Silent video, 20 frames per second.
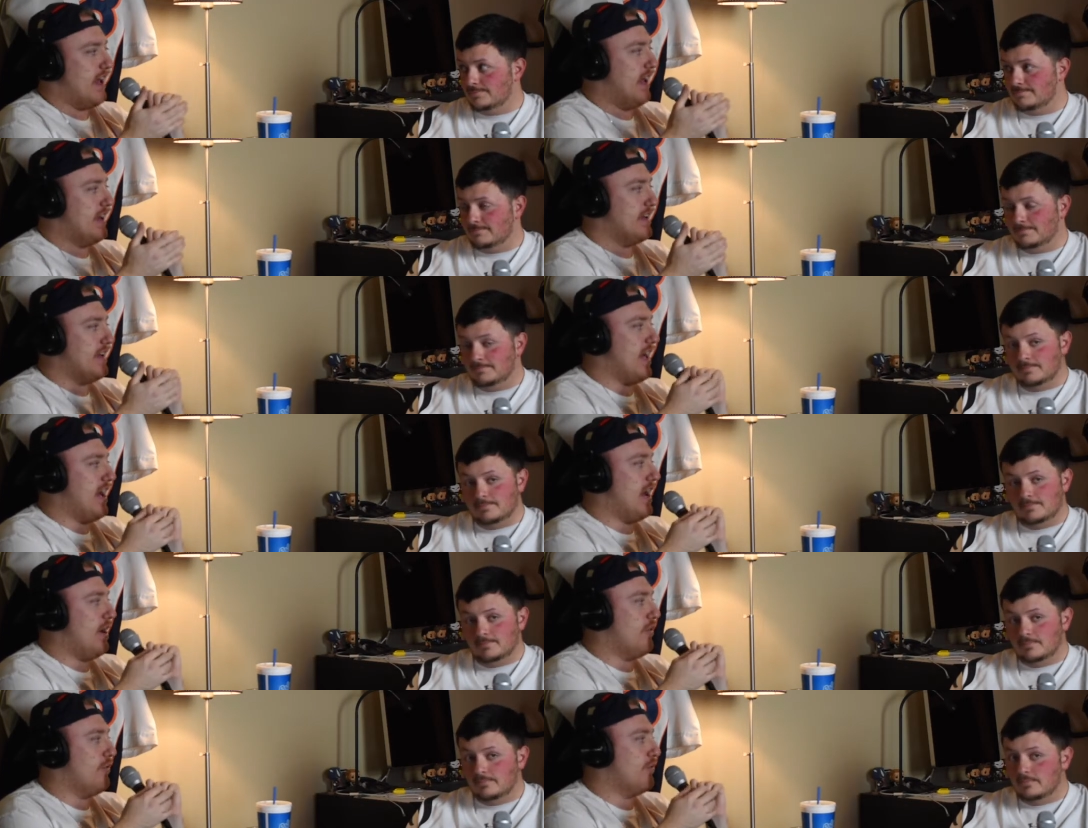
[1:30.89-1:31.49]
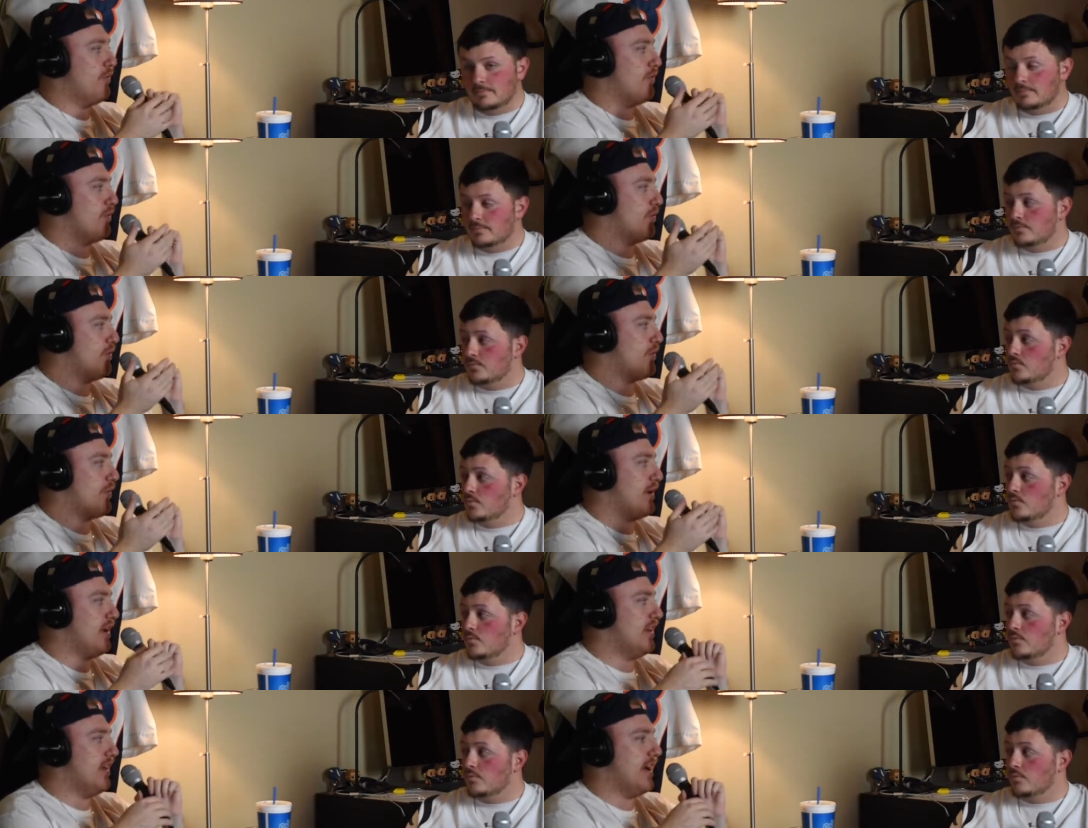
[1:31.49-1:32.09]
Speaker 1: and now we're
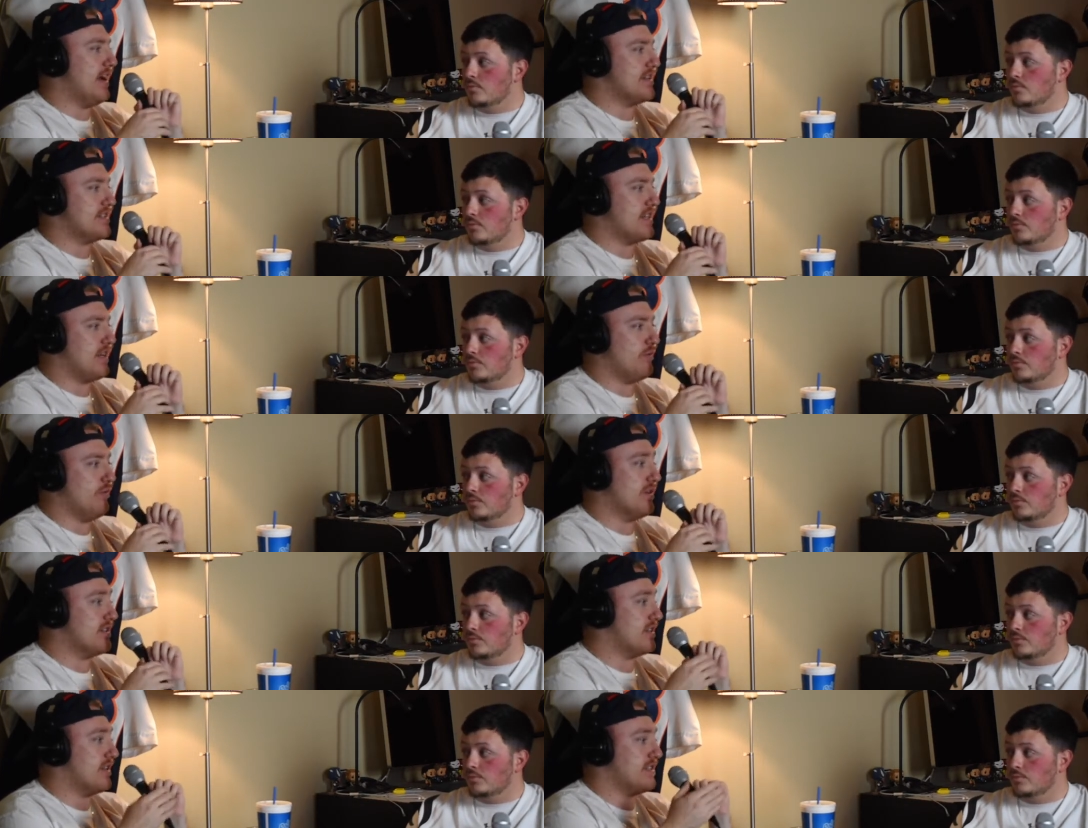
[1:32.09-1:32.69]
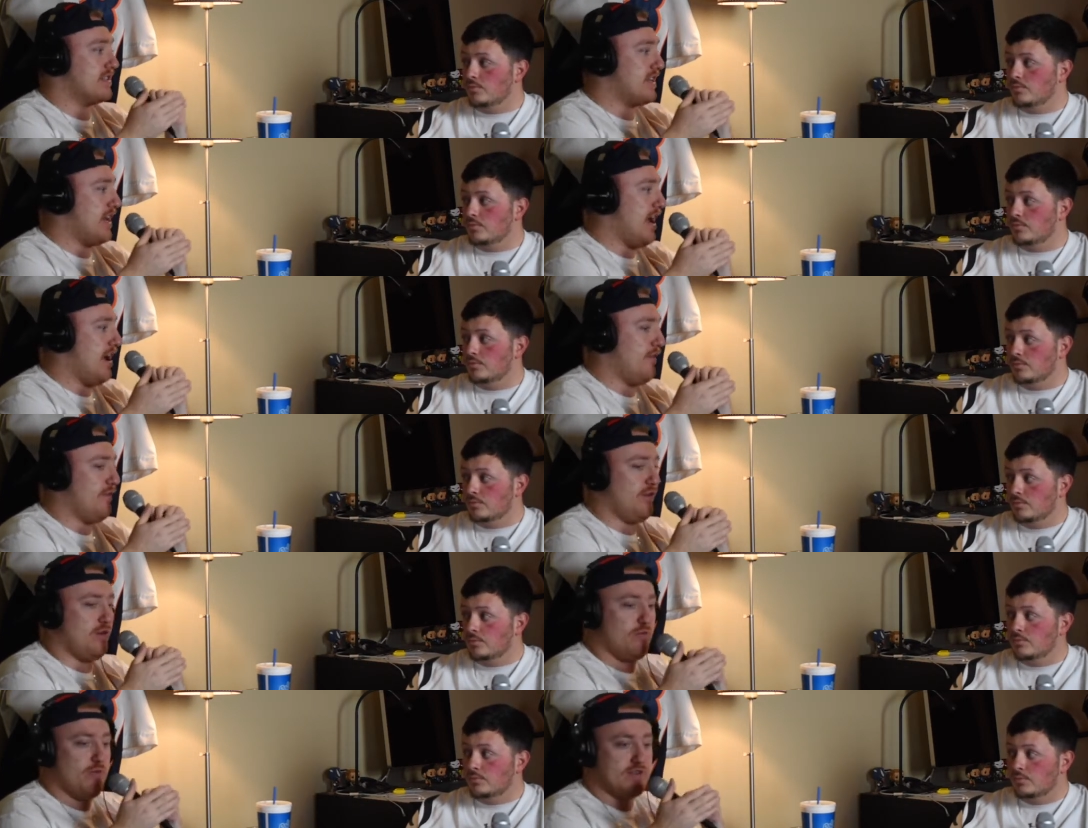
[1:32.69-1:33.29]
realizing was it
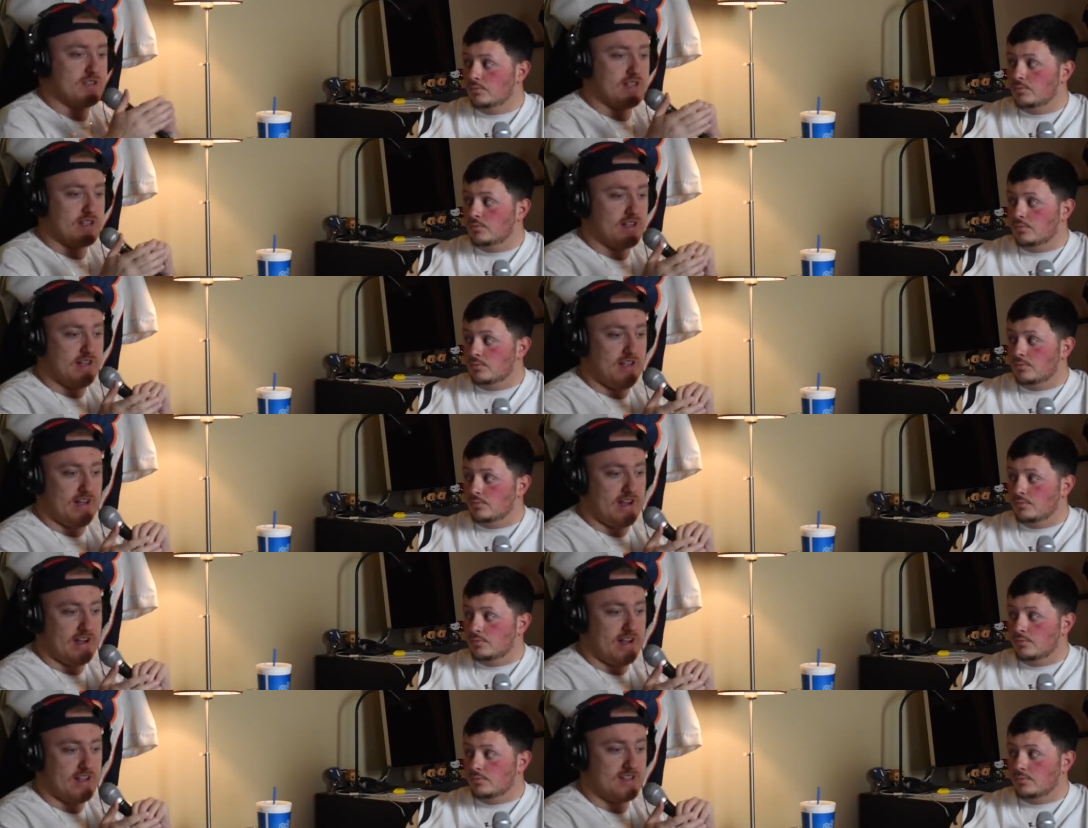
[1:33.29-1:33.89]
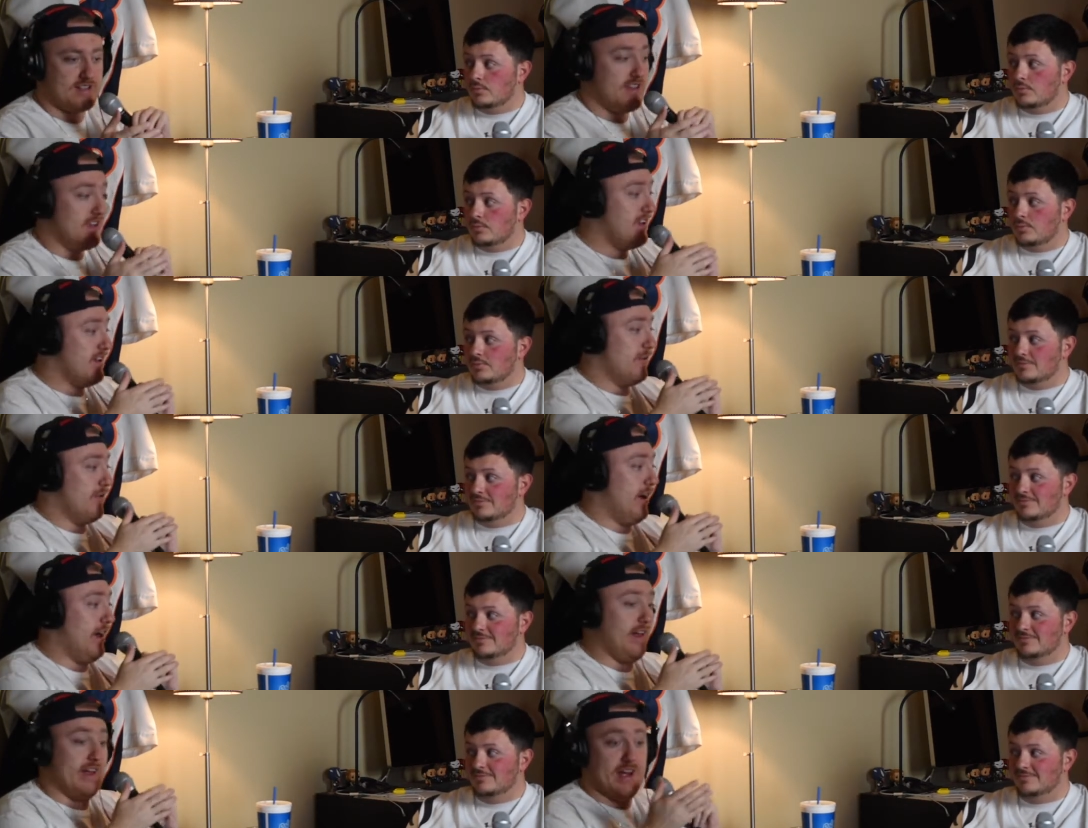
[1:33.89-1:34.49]
Stafford or was it the Lions?
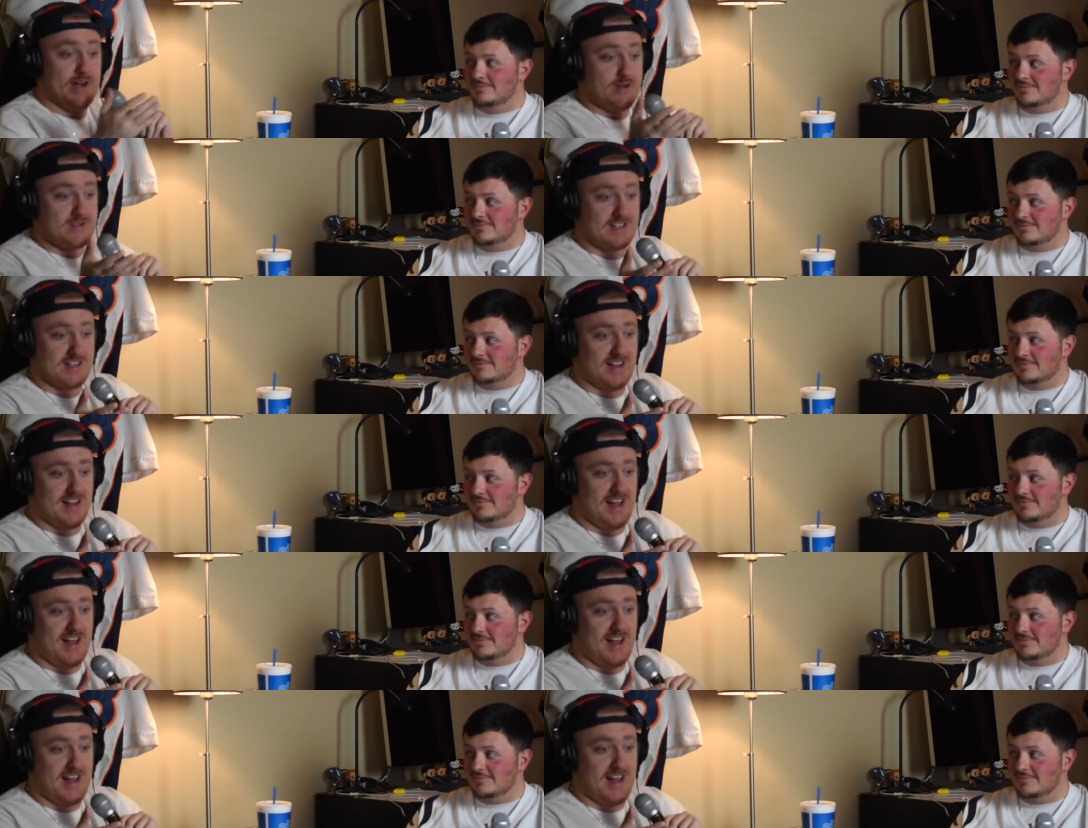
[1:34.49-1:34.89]
Well, it was the